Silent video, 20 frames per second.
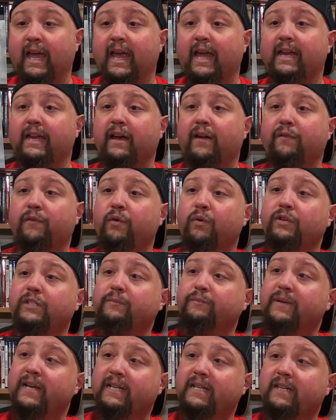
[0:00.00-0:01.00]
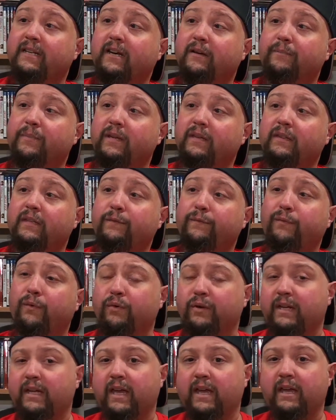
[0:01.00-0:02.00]
And I, of course, picked it up in the
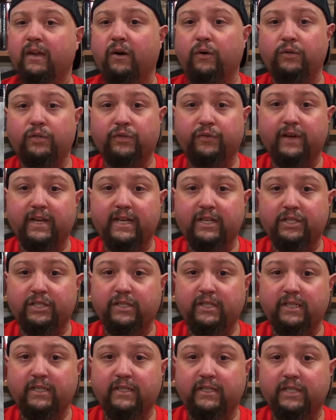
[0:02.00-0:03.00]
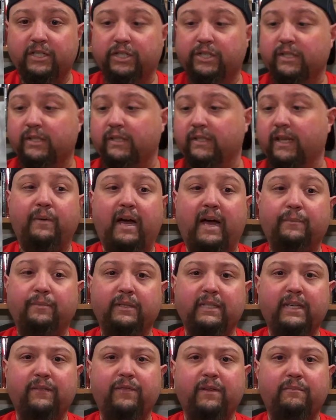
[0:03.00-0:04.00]
4K Ultra HD edition. I
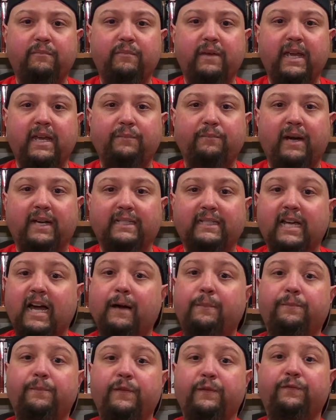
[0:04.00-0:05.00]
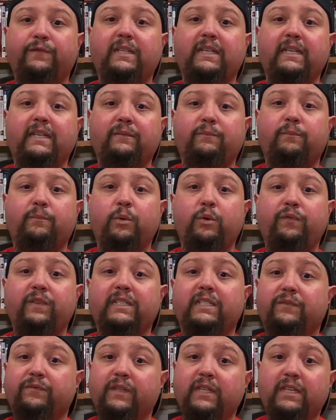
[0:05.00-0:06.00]
believe it made my top 15
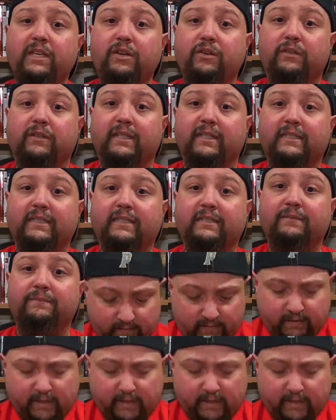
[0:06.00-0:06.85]
movies of the year list.